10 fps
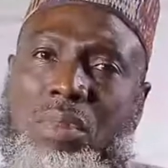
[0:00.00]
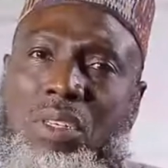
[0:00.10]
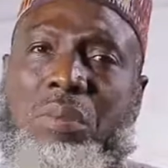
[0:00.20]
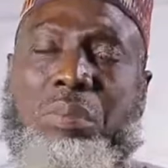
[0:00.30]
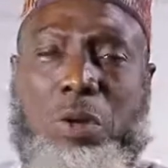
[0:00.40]

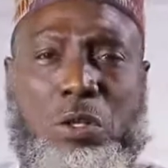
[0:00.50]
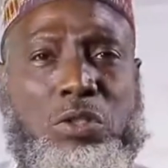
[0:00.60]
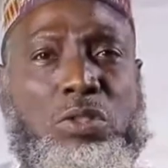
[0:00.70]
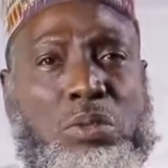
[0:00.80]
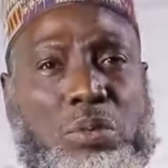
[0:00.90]

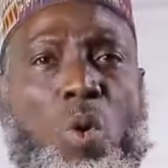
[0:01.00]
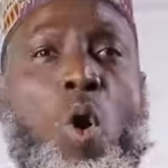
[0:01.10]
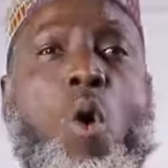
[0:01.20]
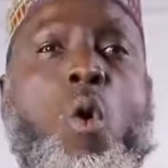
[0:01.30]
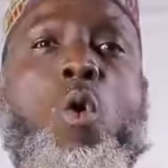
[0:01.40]
imports
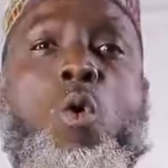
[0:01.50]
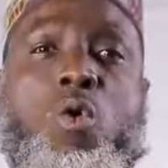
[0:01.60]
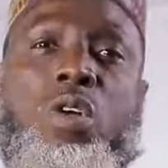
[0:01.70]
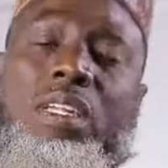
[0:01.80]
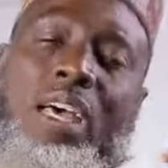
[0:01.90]
more
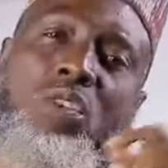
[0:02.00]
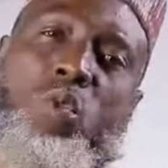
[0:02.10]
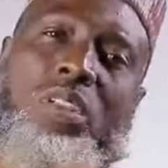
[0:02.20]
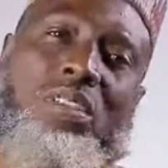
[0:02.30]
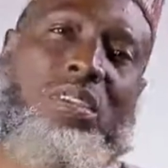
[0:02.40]
than
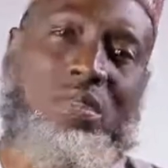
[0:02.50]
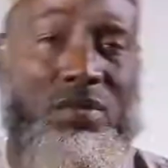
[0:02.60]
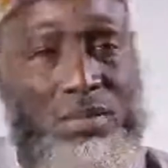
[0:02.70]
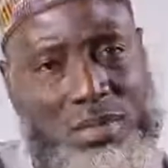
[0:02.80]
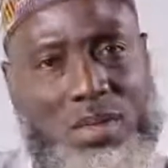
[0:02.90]
what
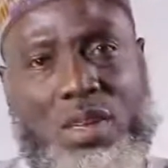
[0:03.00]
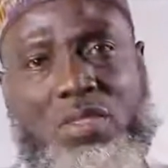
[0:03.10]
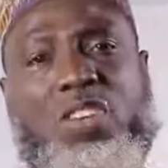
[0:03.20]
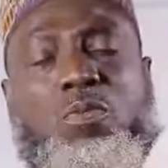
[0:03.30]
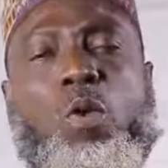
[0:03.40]
is
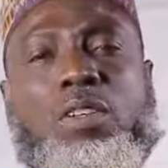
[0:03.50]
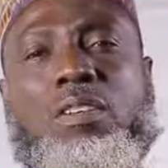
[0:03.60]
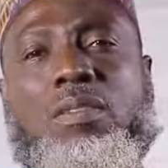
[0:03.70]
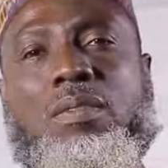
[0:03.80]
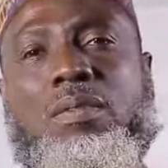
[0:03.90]
exported.
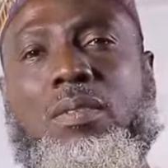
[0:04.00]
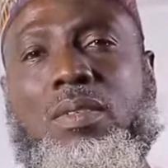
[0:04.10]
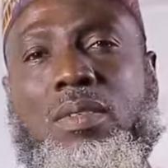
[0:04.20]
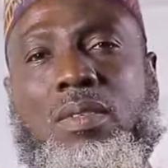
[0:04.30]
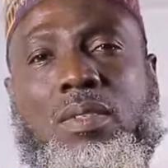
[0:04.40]

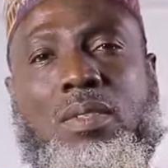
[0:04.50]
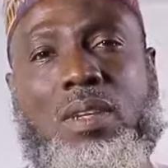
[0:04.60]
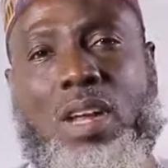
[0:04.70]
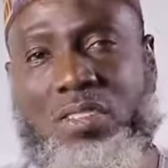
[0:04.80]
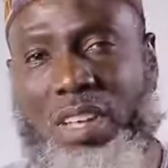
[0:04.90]

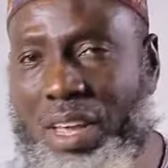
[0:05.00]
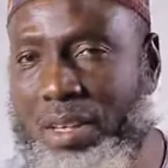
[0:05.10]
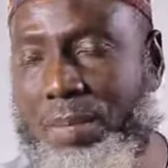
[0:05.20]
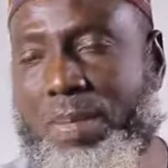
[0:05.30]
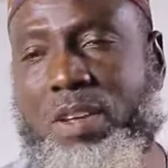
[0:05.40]
That is
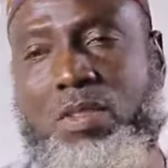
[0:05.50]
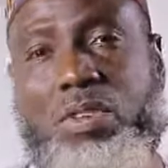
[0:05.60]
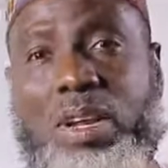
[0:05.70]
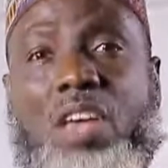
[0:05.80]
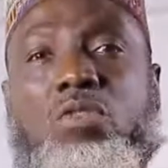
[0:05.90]
negative balance of trade,
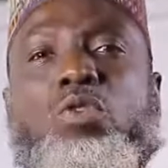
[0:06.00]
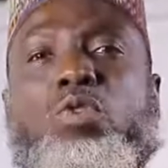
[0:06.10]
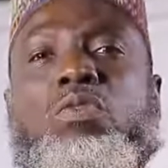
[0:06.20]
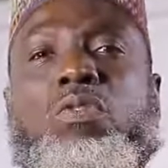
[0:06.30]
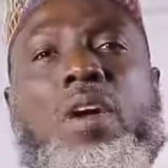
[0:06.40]
and that's not
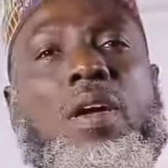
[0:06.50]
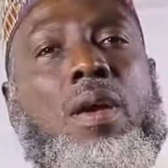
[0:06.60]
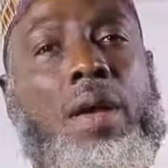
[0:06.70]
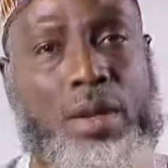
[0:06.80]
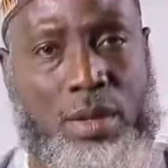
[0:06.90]
good for a
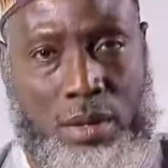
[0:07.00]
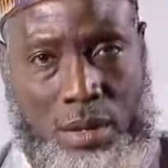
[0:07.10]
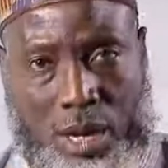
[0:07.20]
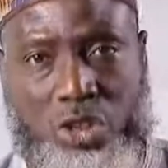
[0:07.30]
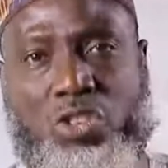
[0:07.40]

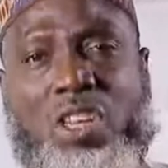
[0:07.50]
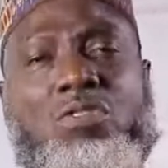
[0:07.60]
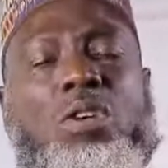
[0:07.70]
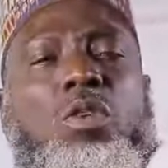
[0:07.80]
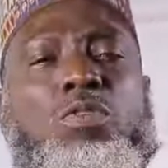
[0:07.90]
country. It's
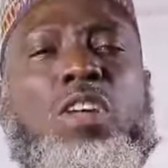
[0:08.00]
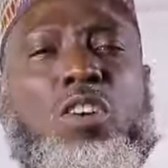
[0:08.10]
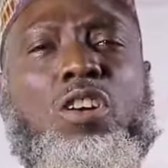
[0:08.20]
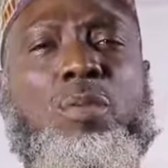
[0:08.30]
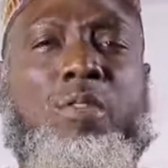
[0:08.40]
not good for the
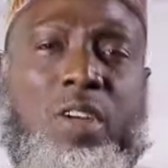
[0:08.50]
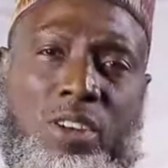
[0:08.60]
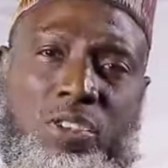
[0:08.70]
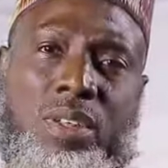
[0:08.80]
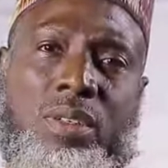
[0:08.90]
economy of a
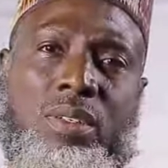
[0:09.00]
country.